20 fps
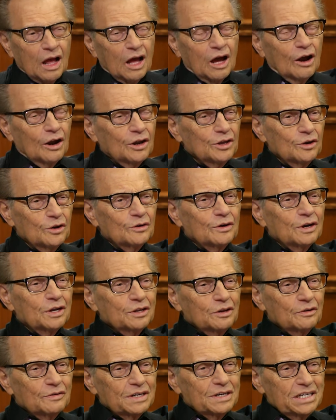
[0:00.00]
You're
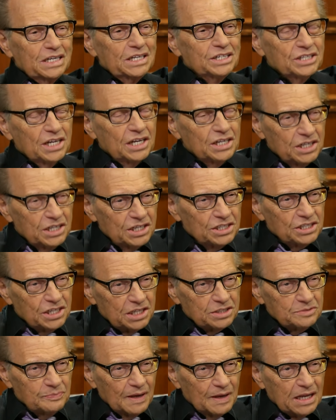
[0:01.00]
a DJ.
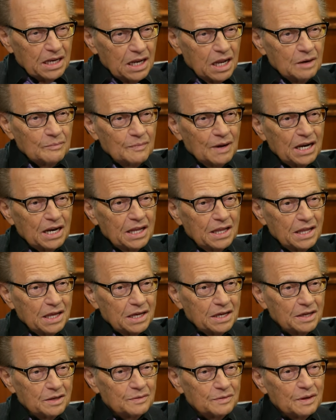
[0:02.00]
DJs make a lot of money. They
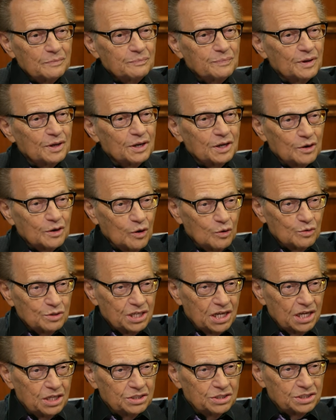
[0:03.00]
play at
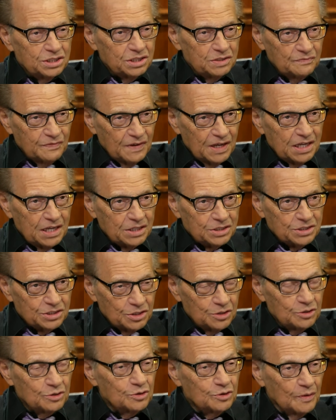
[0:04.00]
hotels in Vegas.
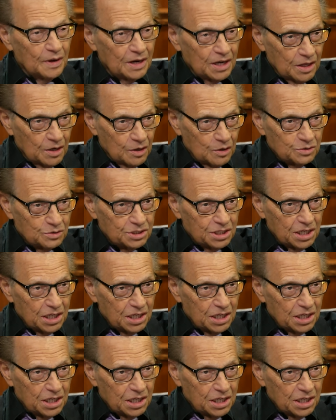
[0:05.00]
Do you do any of those